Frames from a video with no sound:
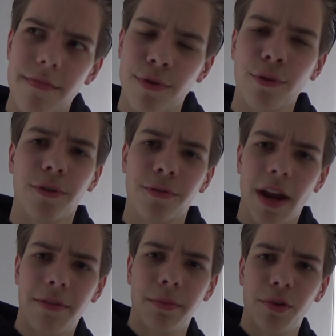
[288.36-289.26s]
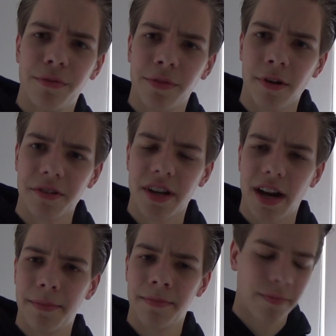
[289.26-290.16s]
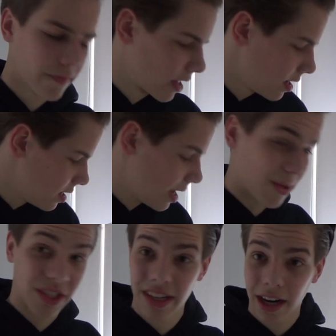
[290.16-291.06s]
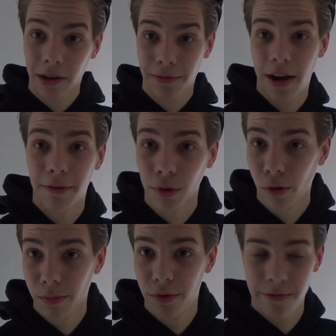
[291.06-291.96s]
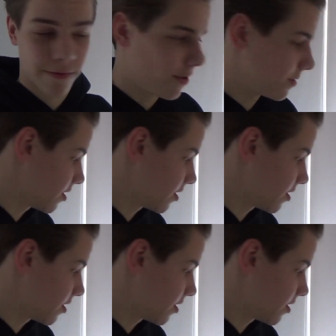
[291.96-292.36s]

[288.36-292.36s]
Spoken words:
third favorite movie of all time. And my second favorite horror movie of all